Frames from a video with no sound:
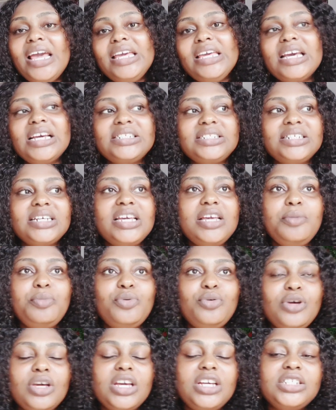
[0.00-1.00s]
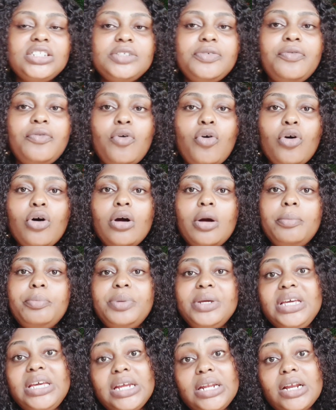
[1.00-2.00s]
Yes, the ebook is for
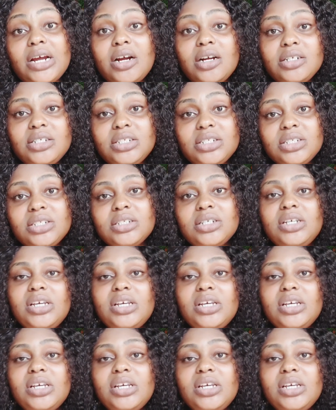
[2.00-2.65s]
beginners.